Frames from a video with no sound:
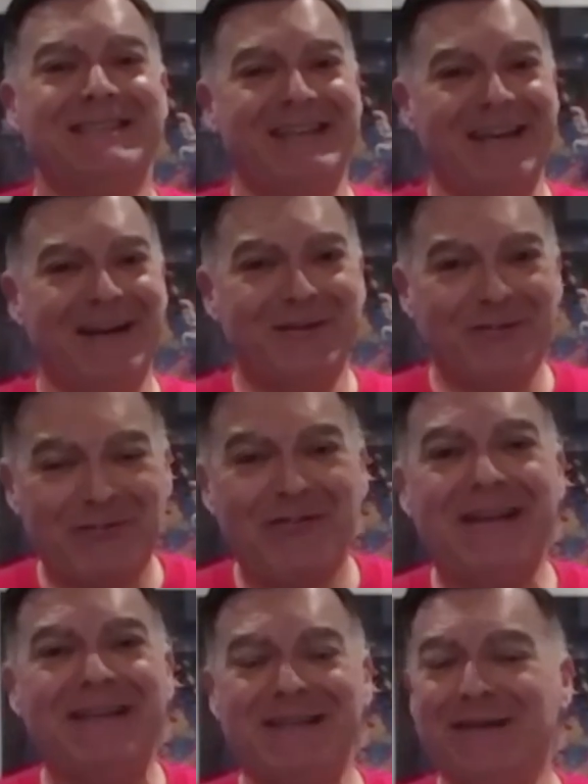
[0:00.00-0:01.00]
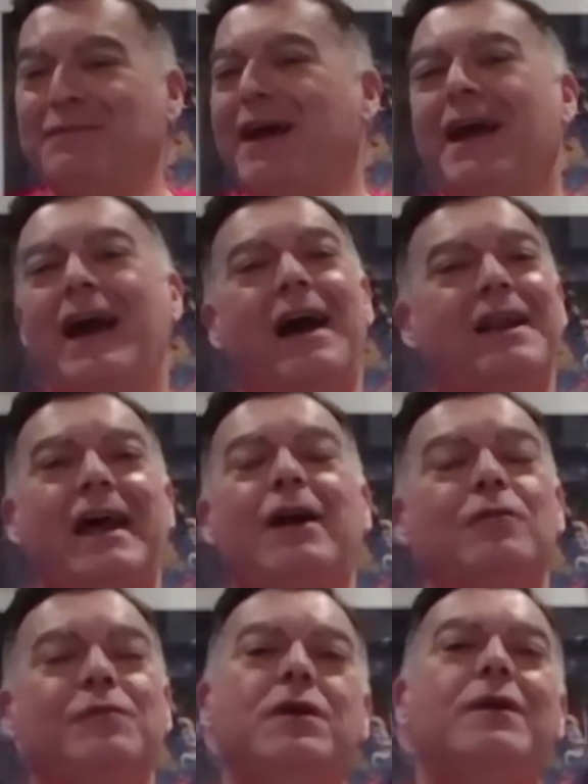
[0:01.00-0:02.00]
and freedom and
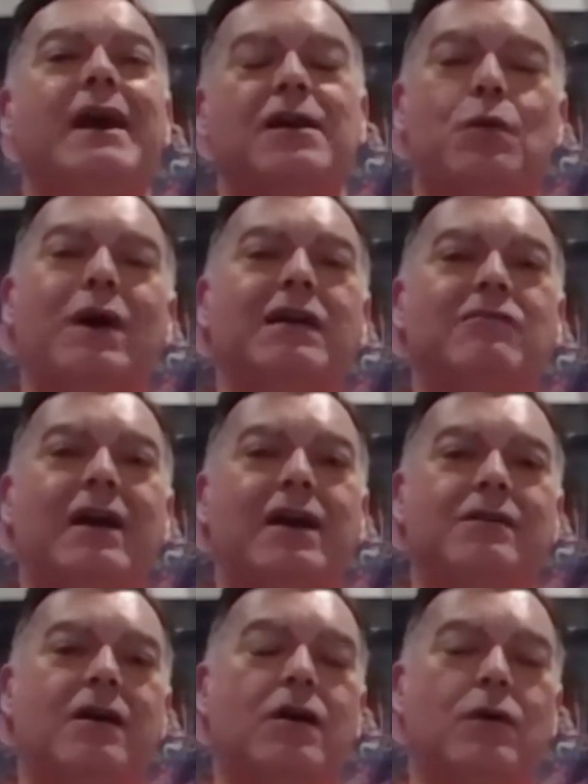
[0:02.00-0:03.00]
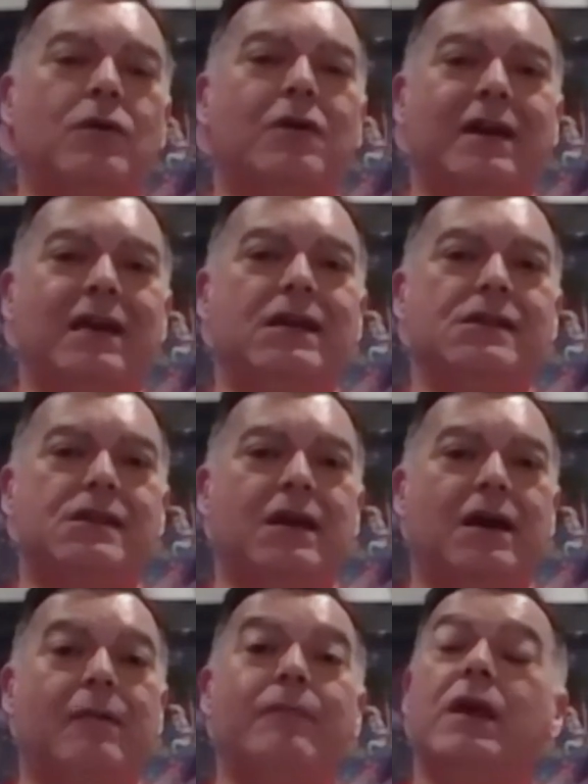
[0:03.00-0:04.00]
help you get away around a whole lot
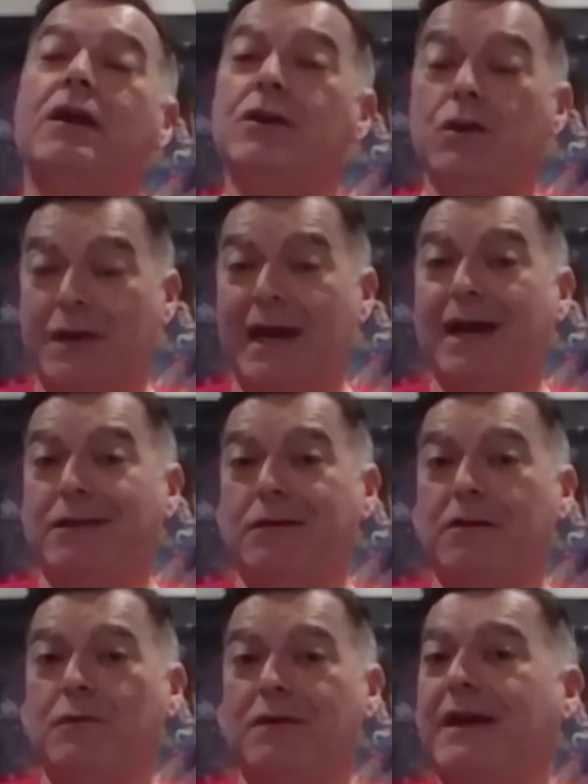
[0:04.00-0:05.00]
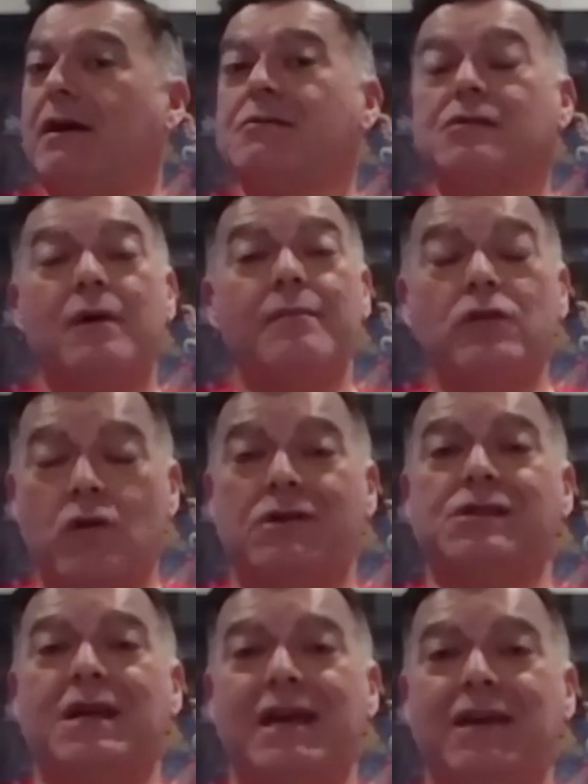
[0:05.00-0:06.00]
easier. You can do it without, so I'm
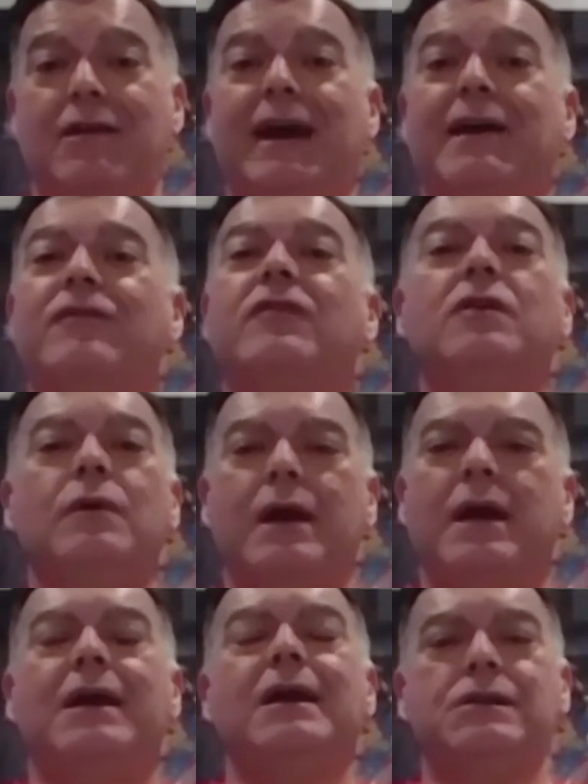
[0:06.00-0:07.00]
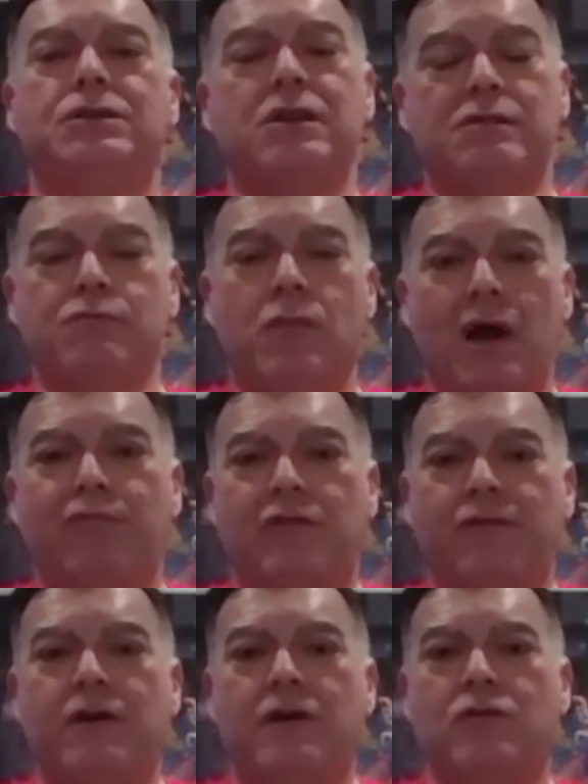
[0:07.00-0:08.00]
not saying you have to. It's just my
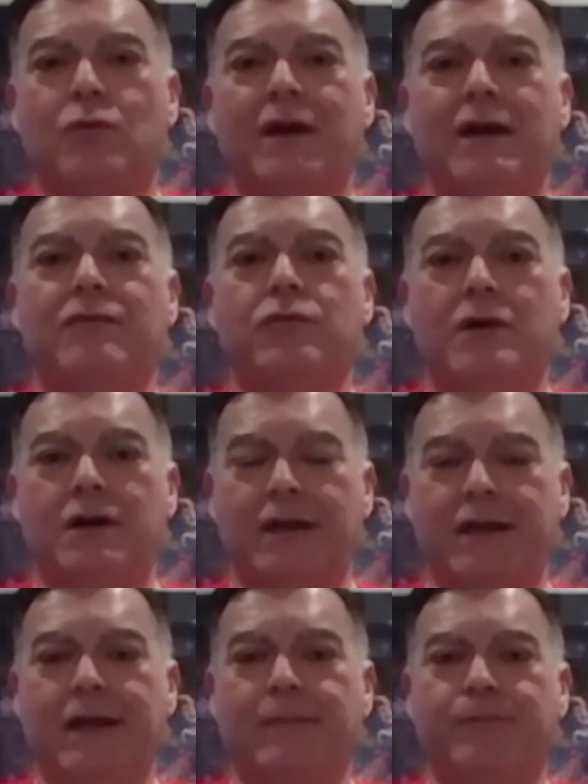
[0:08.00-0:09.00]
preferred way of working.